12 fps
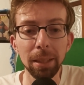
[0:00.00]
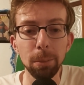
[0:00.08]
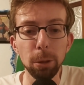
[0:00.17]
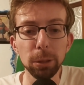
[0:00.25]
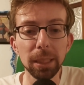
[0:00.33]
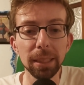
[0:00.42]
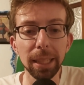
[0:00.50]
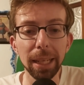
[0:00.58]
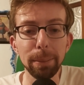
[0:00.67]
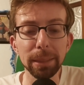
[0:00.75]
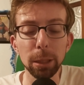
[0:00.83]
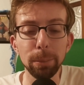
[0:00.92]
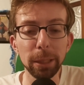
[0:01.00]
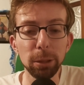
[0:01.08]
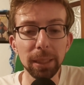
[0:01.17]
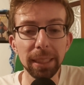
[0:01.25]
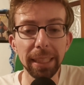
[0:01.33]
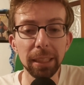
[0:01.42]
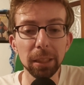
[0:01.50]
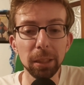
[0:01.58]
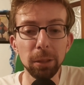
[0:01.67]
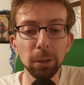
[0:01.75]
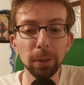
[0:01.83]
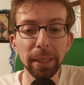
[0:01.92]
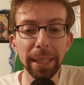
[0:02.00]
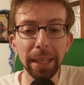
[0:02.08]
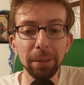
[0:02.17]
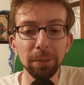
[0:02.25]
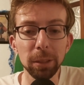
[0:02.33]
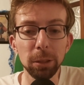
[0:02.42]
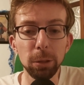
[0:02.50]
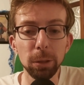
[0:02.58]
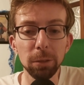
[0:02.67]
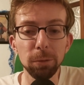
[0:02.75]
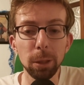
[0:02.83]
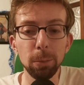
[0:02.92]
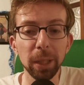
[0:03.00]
Most of the time, as an elementary teacher, you only have the students form one